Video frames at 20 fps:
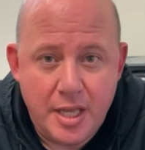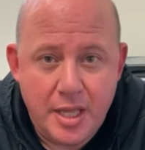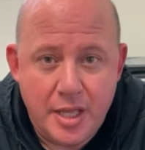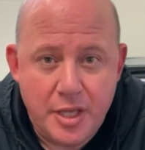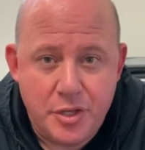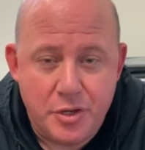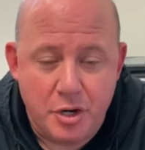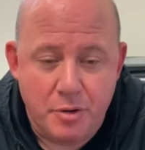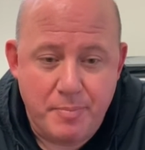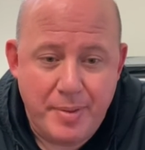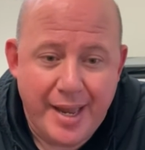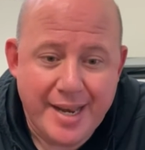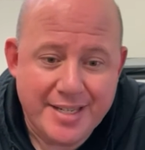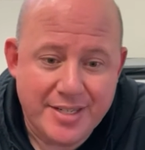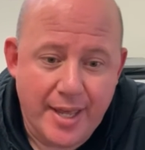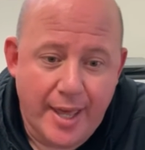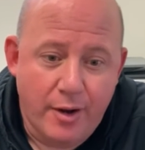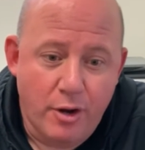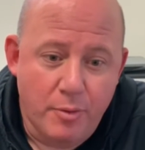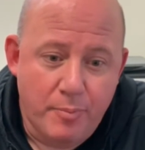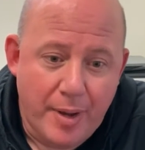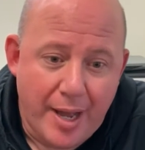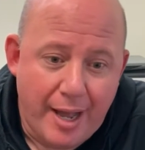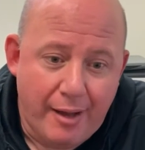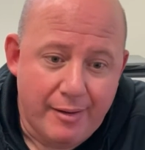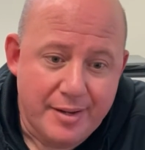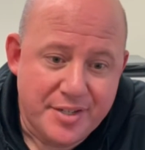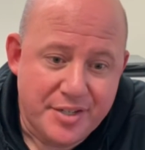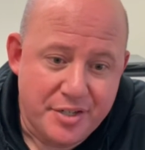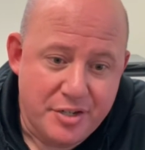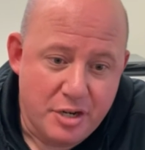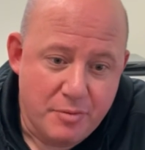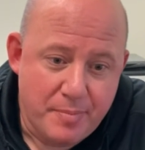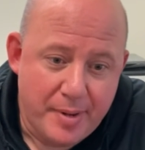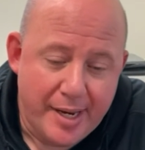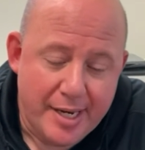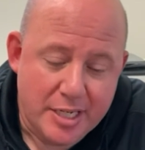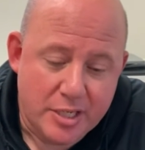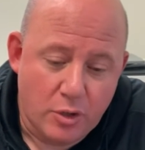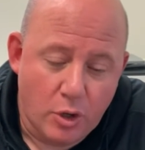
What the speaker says: Your base auto policy and your base